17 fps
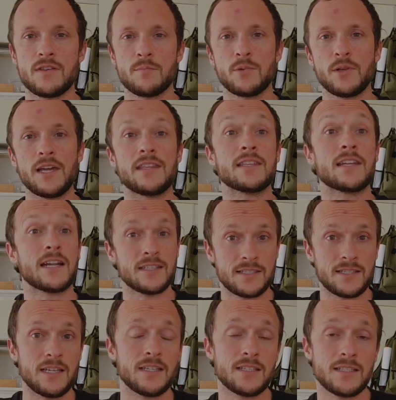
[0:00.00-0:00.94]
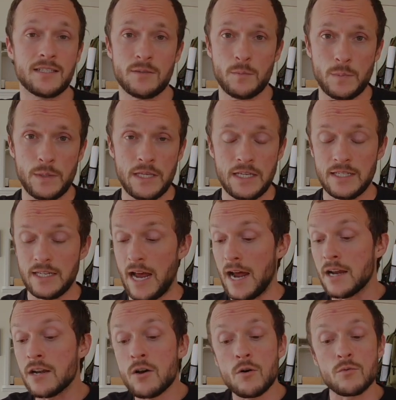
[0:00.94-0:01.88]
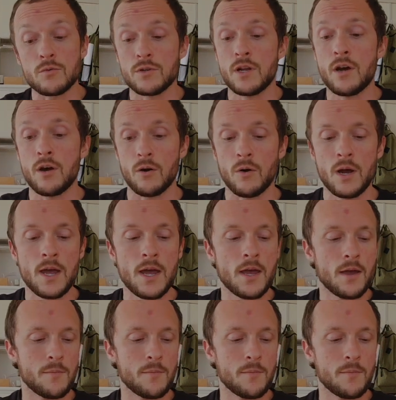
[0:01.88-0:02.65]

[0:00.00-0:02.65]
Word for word: the blade that I sent to Pete. I don't know,